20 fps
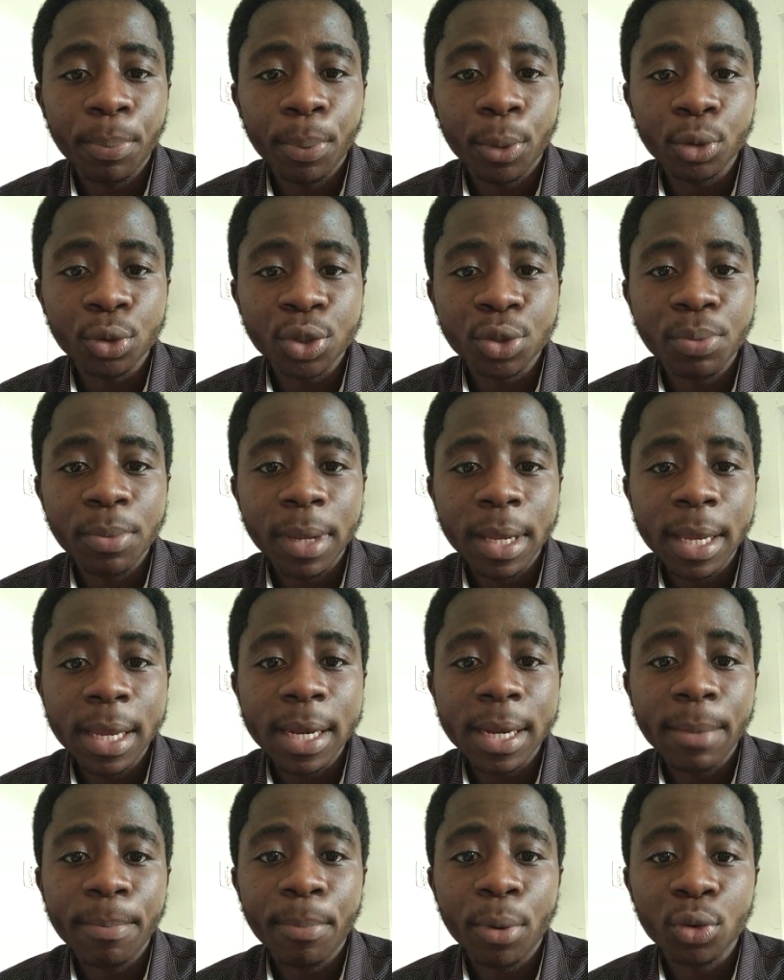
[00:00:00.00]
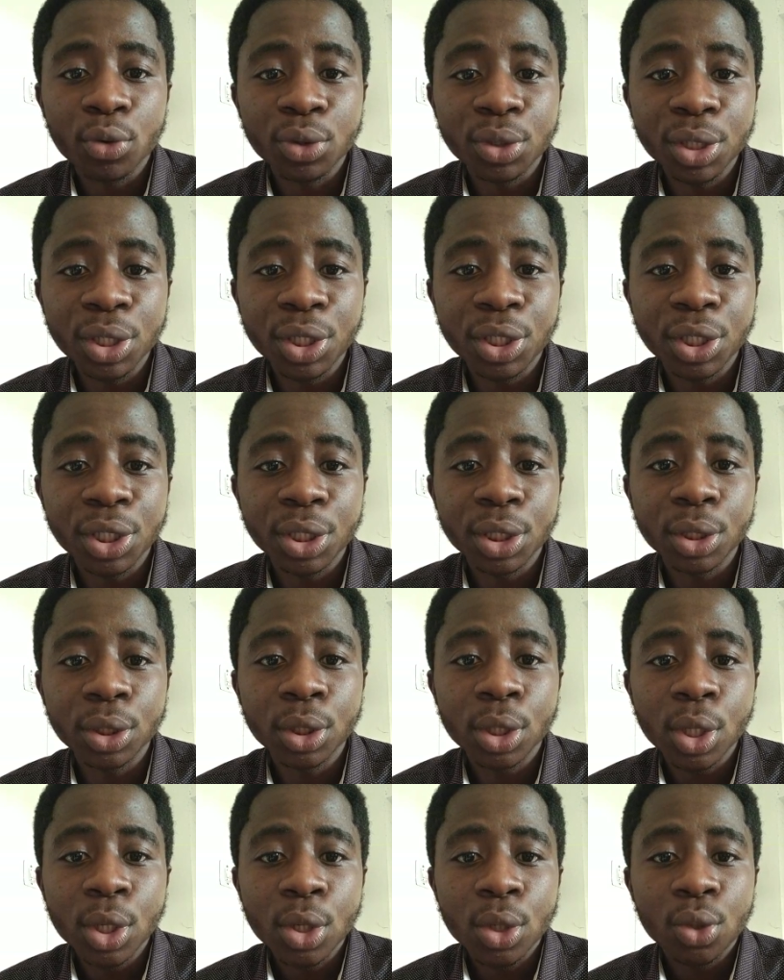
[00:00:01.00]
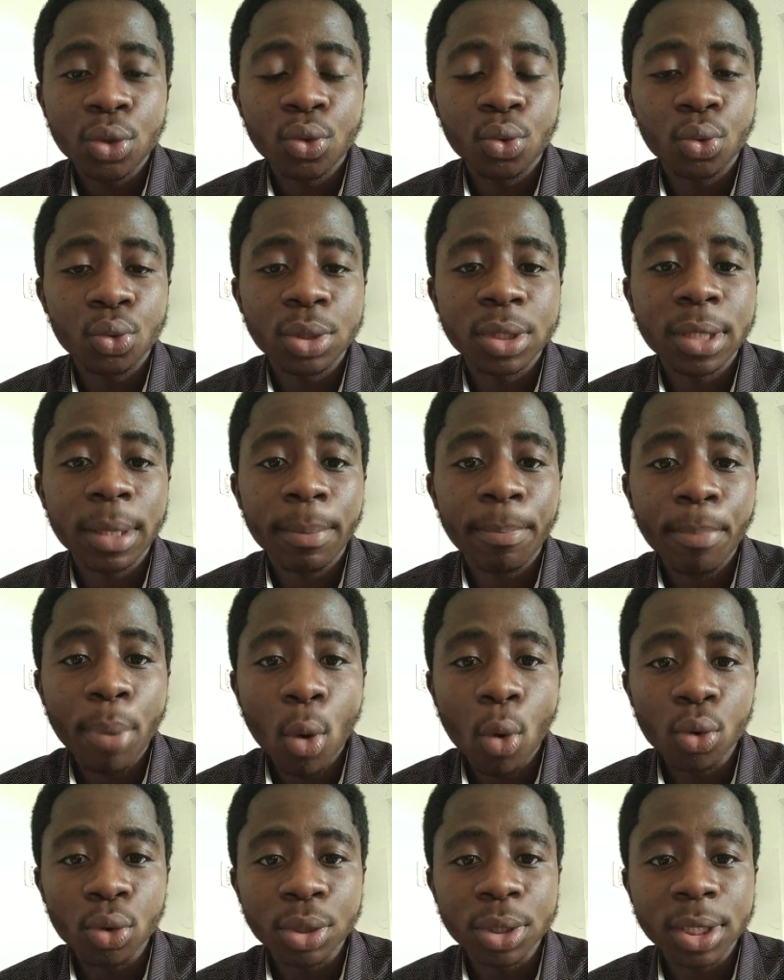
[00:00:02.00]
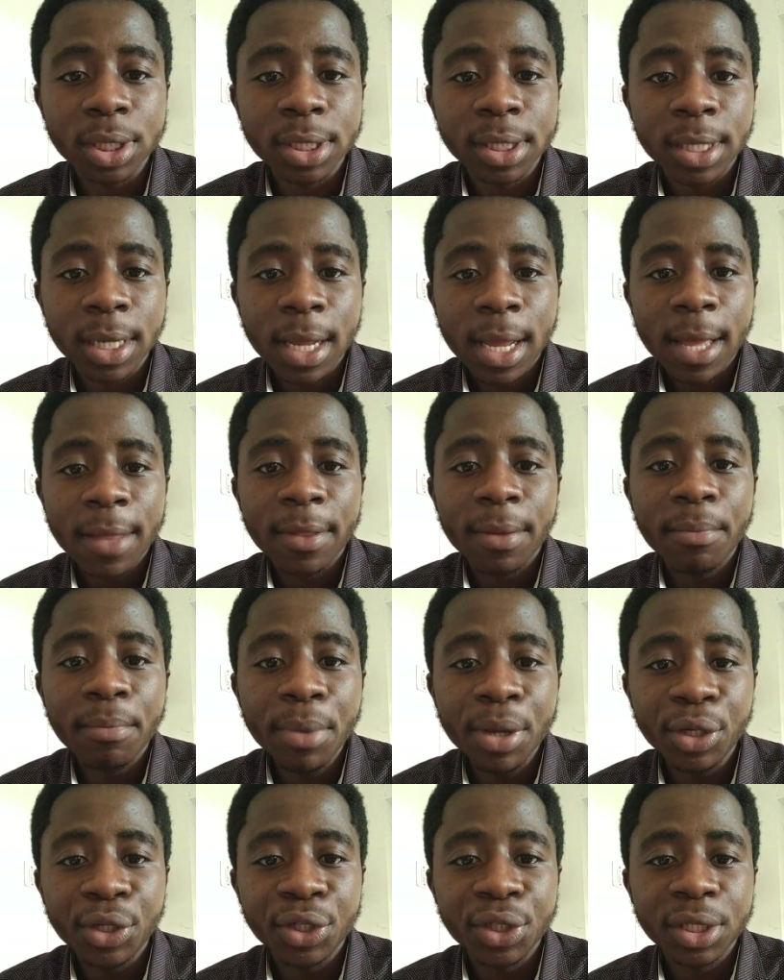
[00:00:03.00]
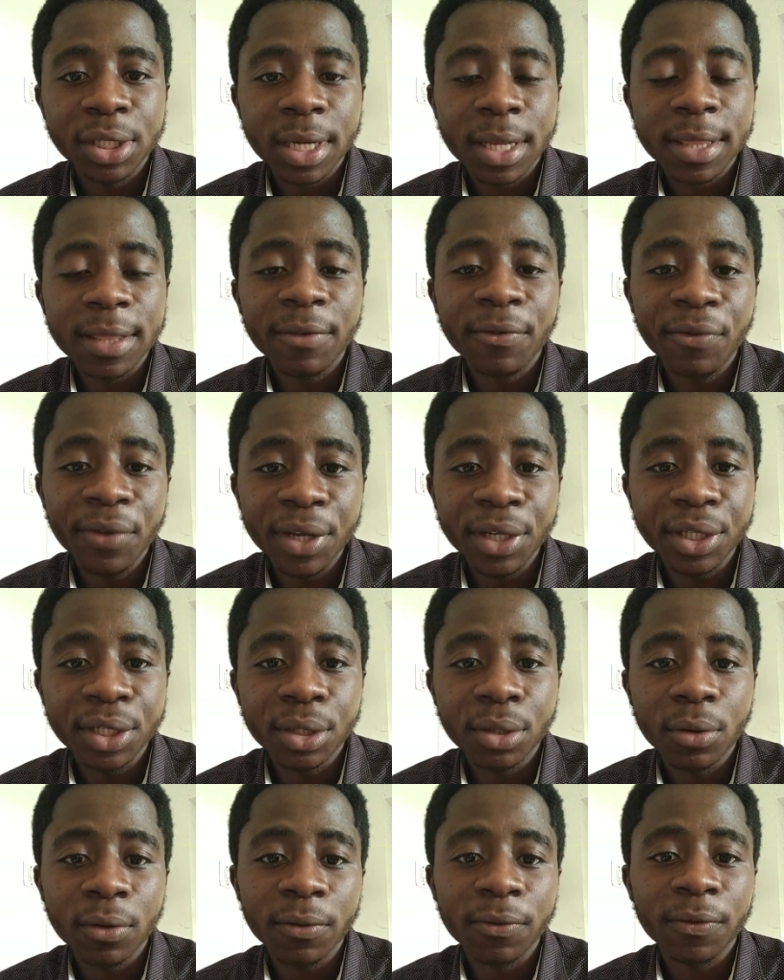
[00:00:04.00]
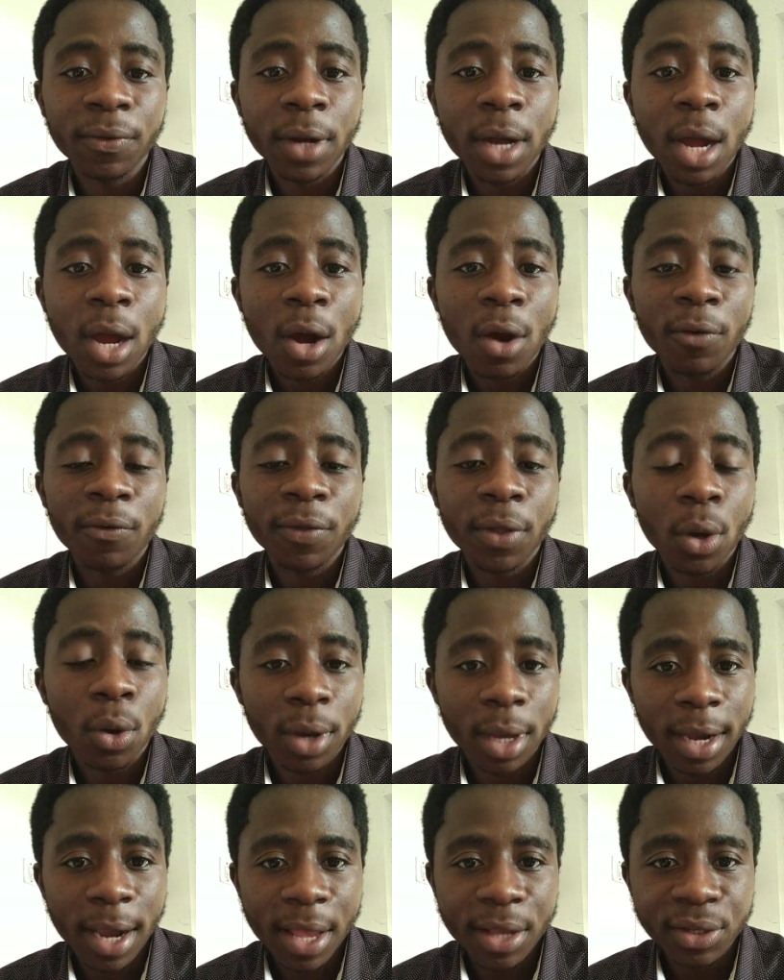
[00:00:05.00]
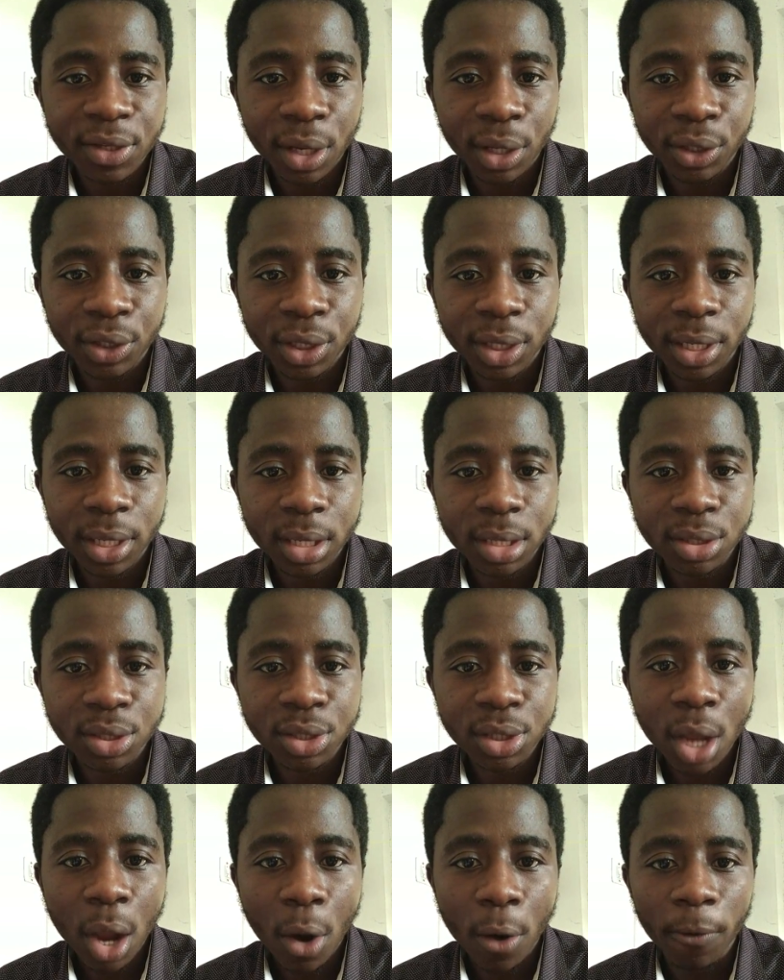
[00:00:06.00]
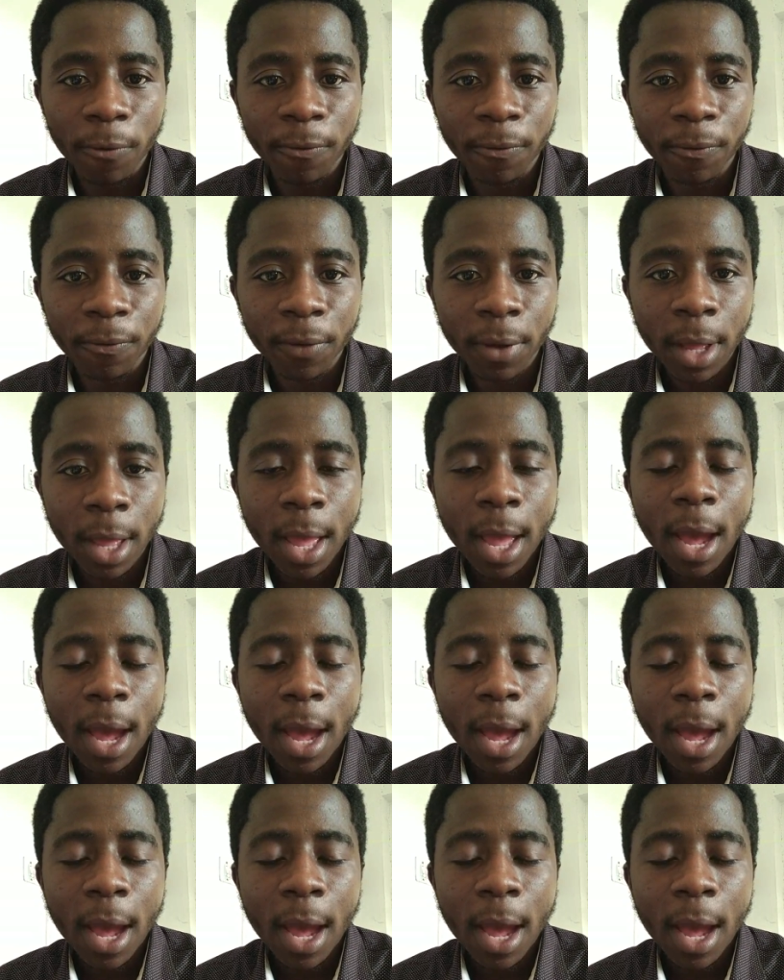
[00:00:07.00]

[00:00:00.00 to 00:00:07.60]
puts me in a position to support the mission and the vision of the organization itself.